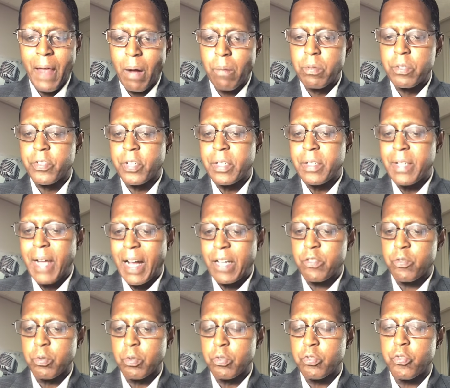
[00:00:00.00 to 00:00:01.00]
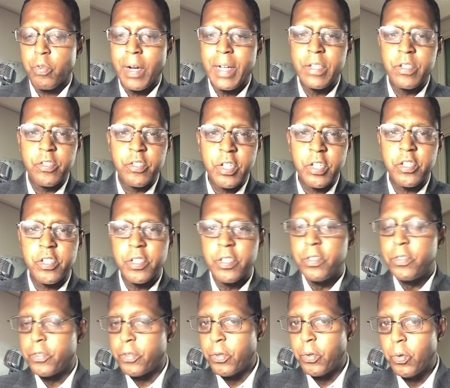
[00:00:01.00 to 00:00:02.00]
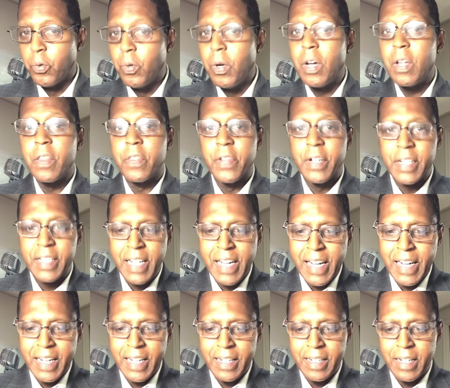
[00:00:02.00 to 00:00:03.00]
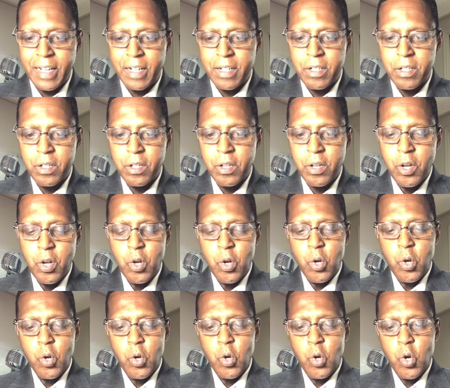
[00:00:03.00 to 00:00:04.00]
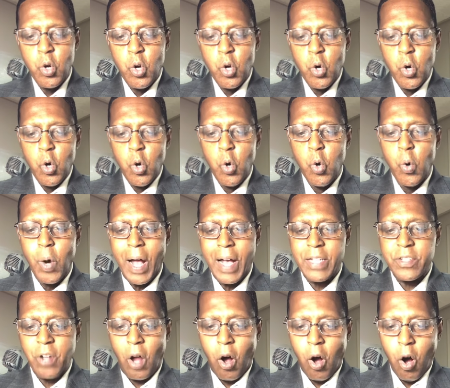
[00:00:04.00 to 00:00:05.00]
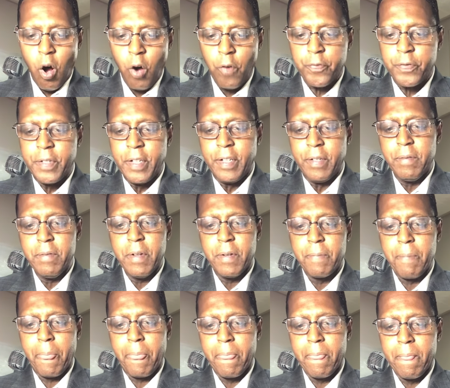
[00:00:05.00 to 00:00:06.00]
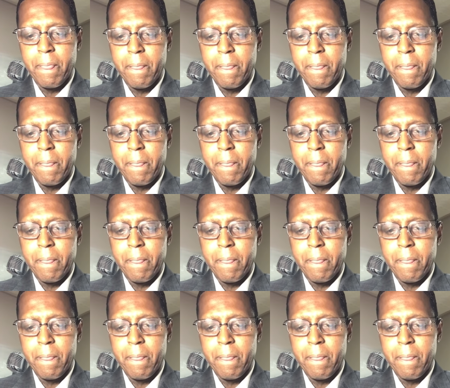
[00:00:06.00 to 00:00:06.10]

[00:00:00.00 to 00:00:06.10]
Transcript: That was a natural transition to the Dean, who had often